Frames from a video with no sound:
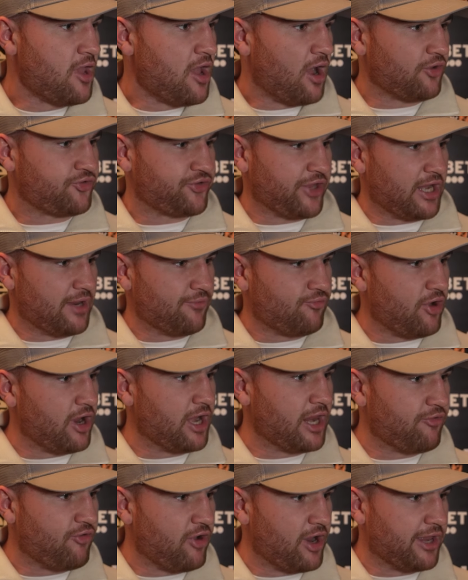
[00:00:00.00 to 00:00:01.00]
I've seen him
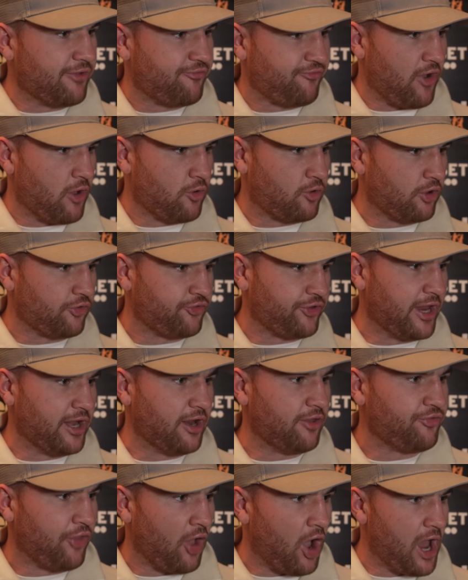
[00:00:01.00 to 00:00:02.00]
really, really focus in
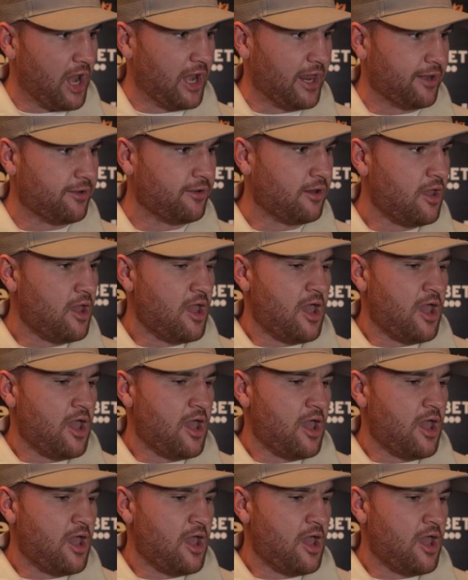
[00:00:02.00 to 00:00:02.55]
and dial in.